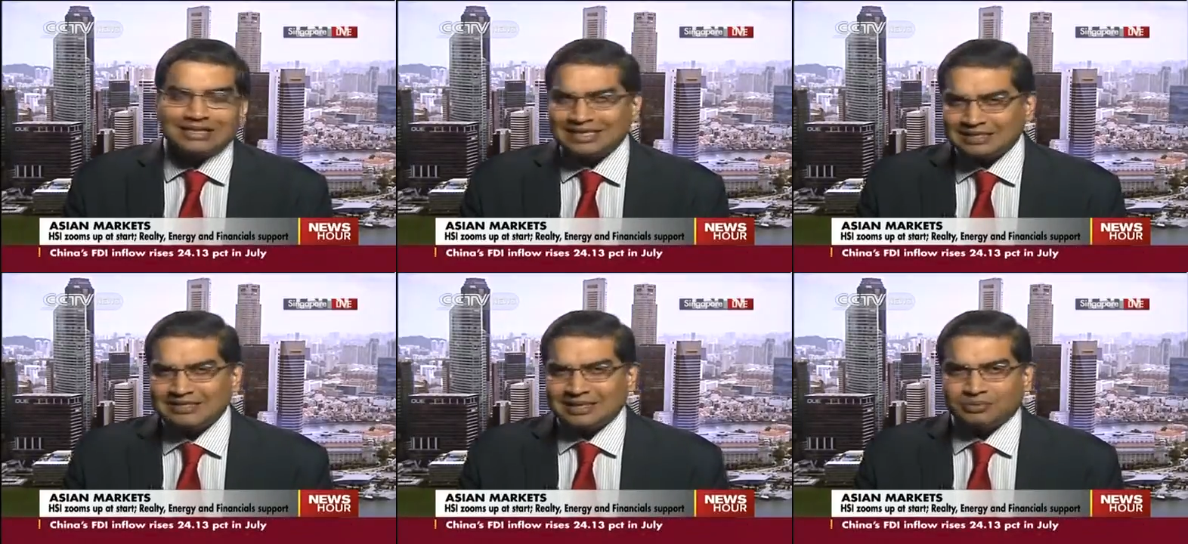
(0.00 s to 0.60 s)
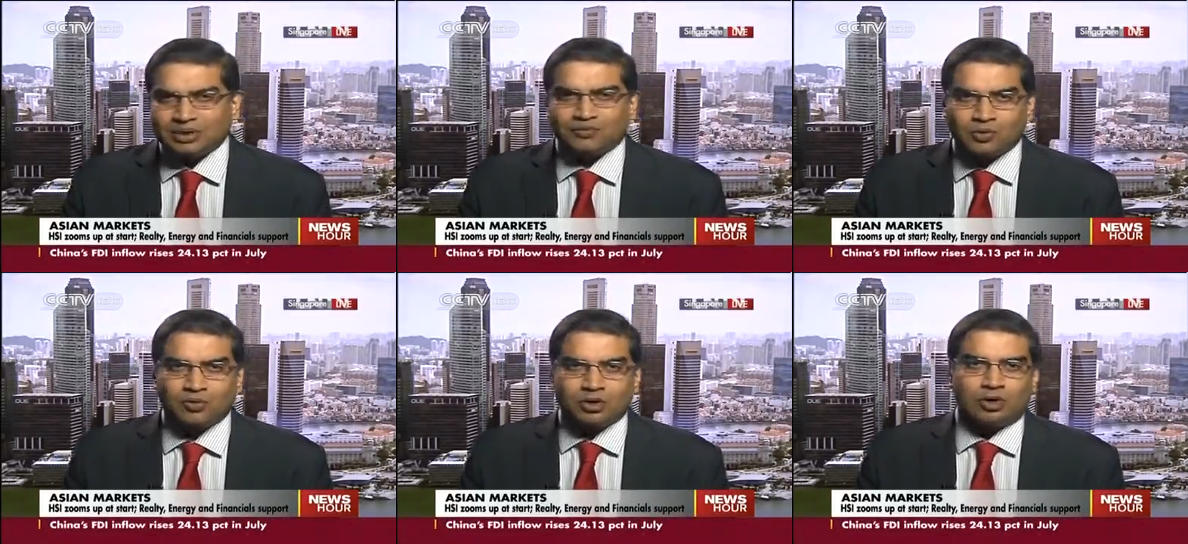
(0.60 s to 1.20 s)
Things seem to
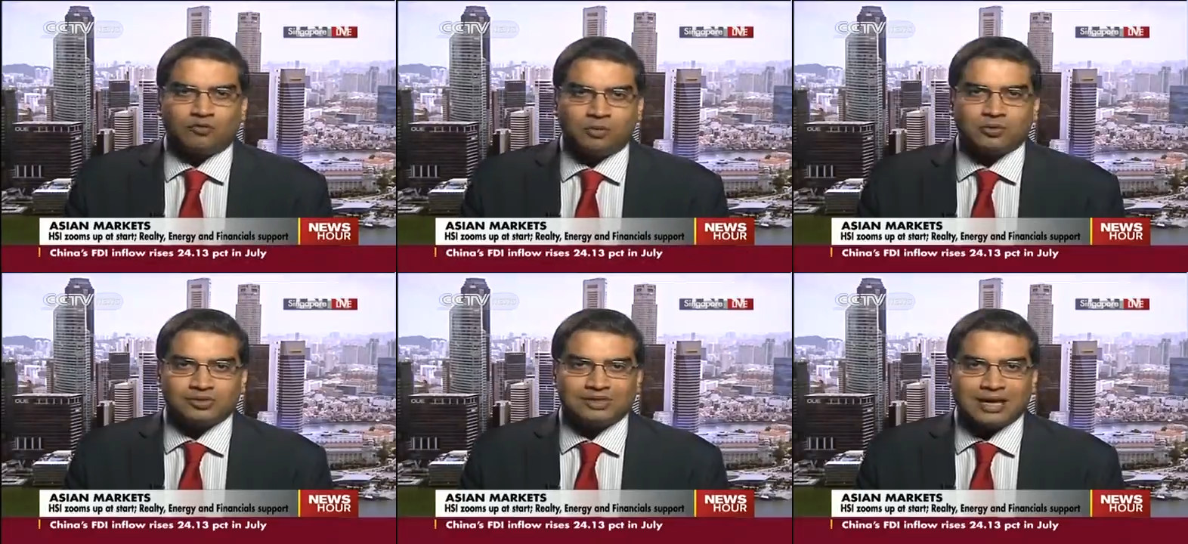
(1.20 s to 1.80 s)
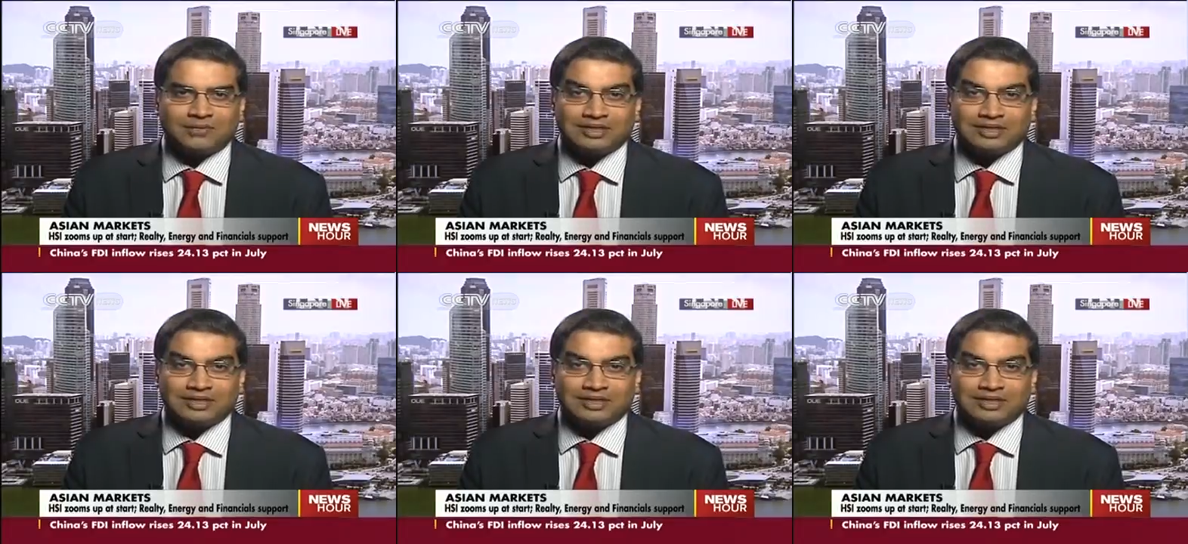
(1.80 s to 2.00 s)
have cooled off post that,